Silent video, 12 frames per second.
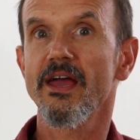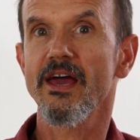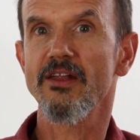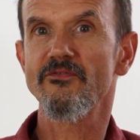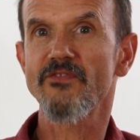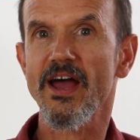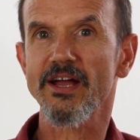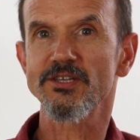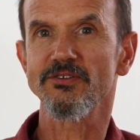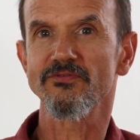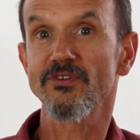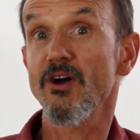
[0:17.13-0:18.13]
and in fact
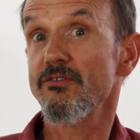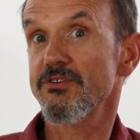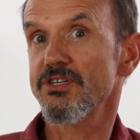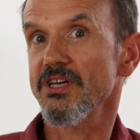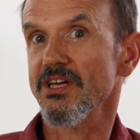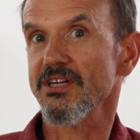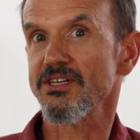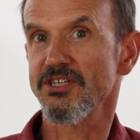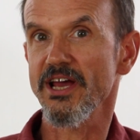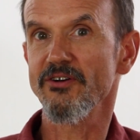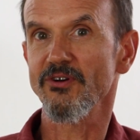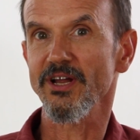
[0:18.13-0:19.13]
of coaching
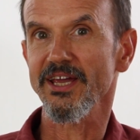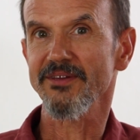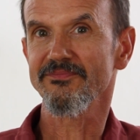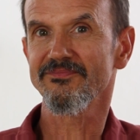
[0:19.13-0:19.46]
generally,